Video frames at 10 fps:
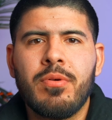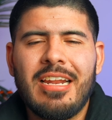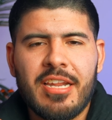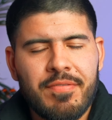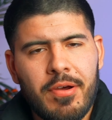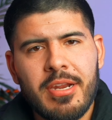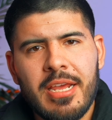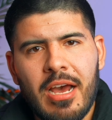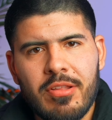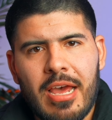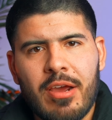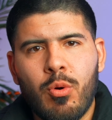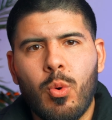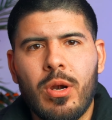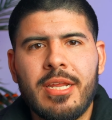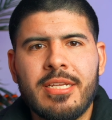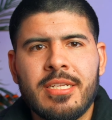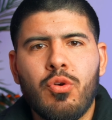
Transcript: And it's funny how that correlates.